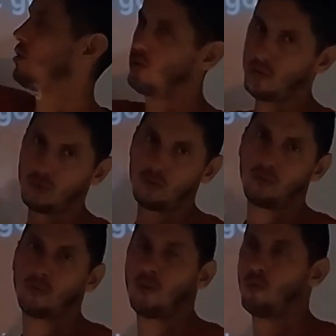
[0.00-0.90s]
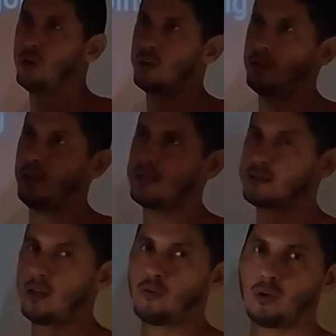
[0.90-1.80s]
You were, let's
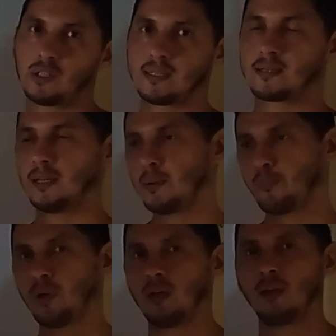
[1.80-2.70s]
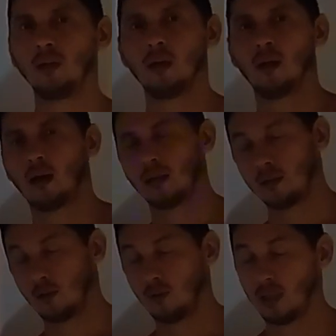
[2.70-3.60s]
say you were sleepy, a
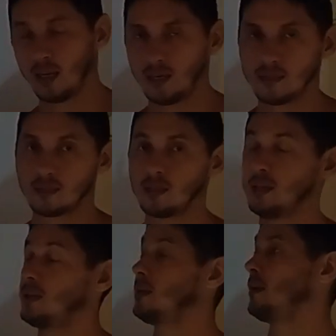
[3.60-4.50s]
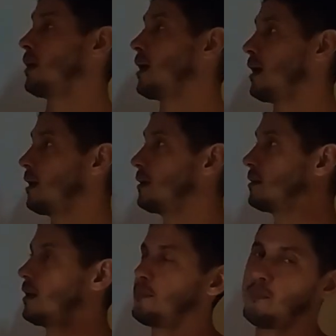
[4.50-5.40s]
little lazy,
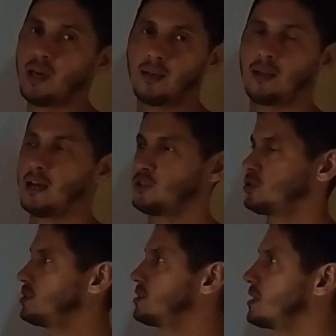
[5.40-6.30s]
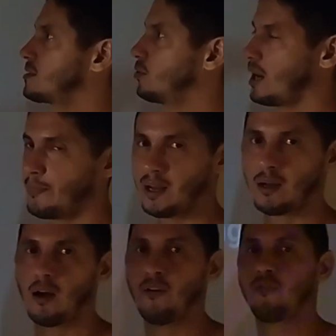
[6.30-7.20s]
and man, I should just grab a
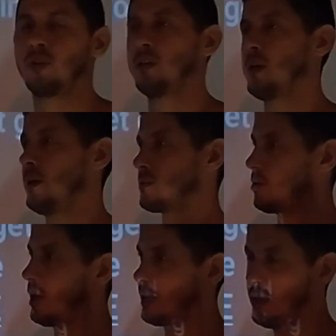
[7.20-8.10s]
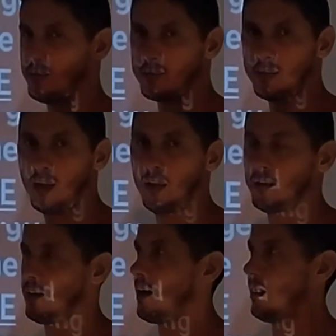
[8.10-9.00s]
coffee so I can
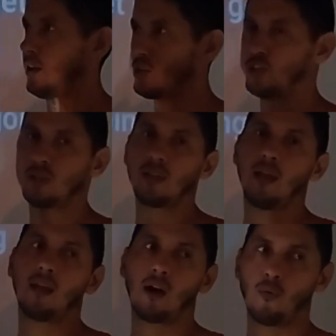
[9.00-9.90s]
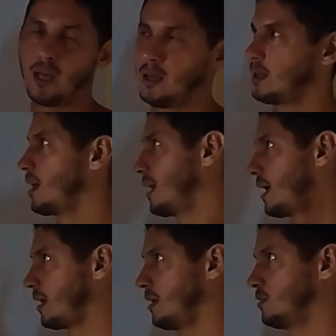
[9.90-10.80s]
stay alert and awake and
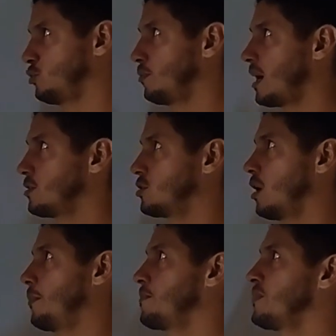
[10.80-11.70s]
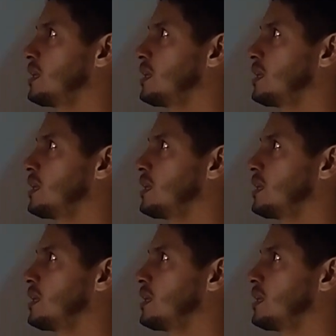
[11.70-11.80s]
I can do my job.